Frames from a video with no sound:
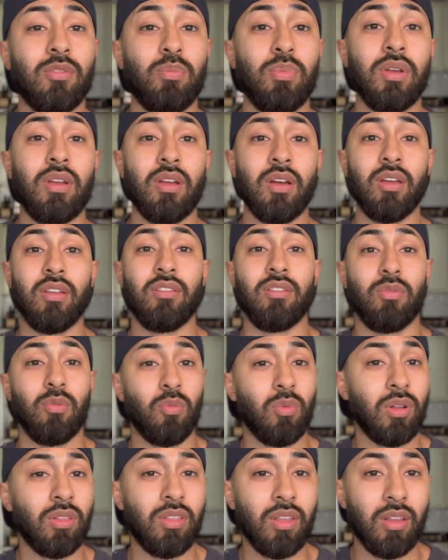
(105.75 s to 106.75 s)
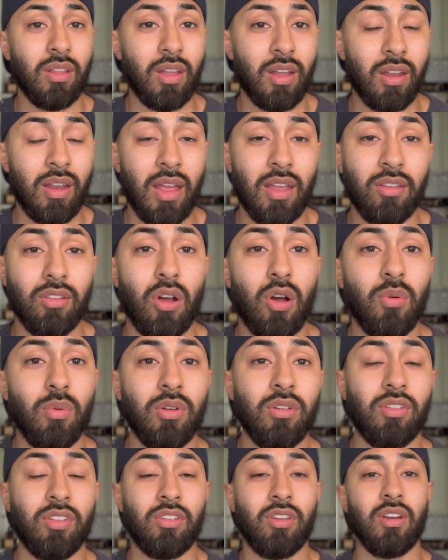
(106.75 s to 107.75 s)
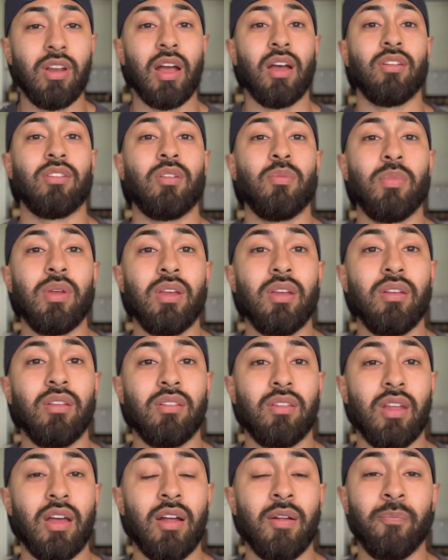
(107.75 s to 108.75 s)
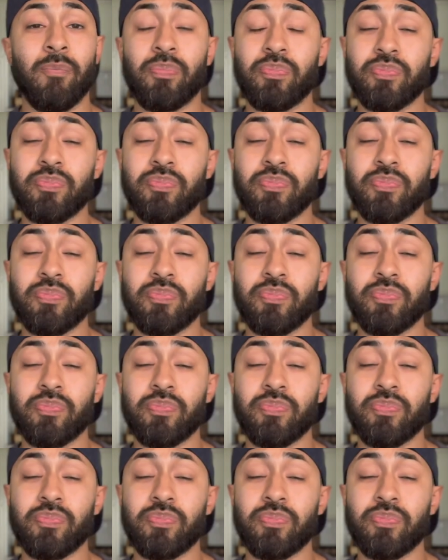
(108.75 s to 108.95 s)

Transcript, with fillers: because one thing that has always stood out to me is that